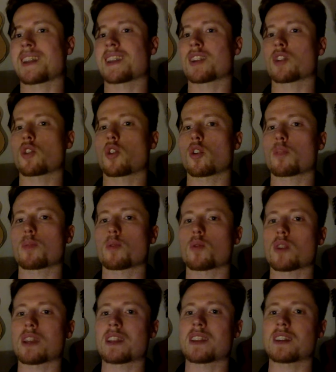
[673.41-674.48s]

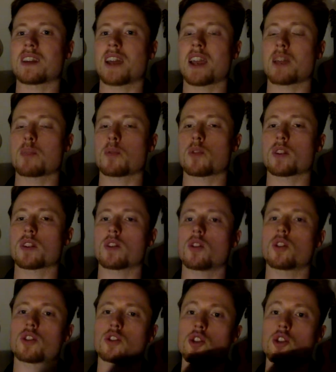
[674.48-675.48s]
incorporating hangboarding on